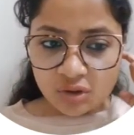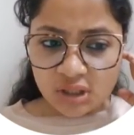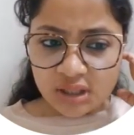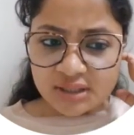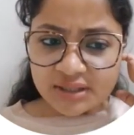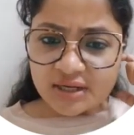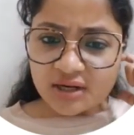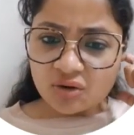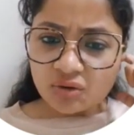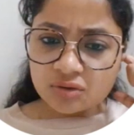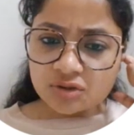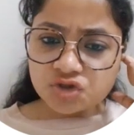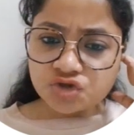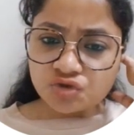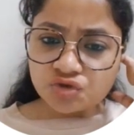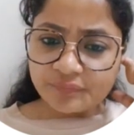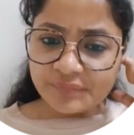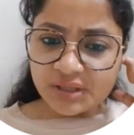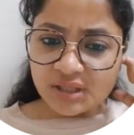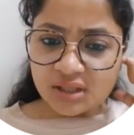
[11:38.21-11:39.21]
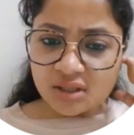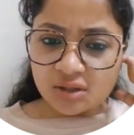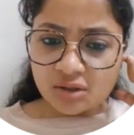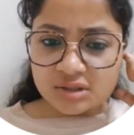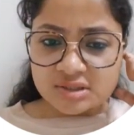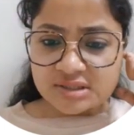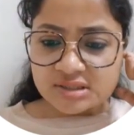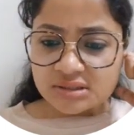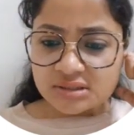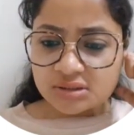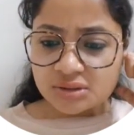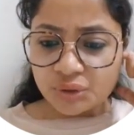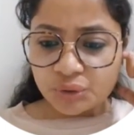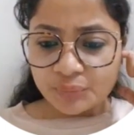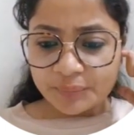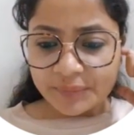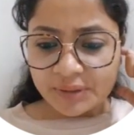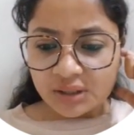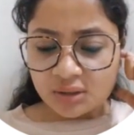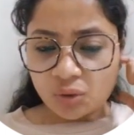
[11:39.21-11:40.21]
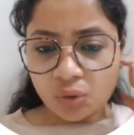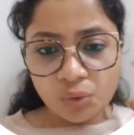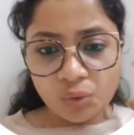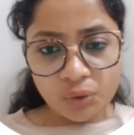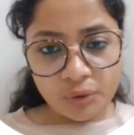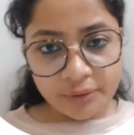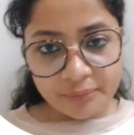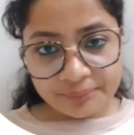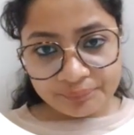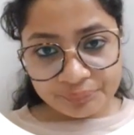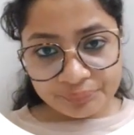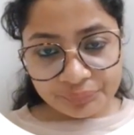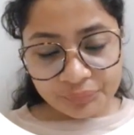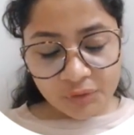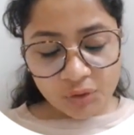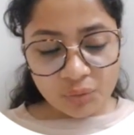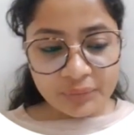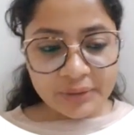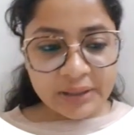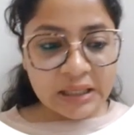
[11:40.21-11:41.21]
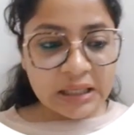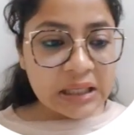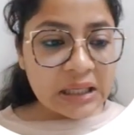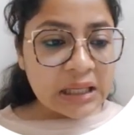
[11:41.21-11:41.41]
It can also be considered to be a hole. Okay.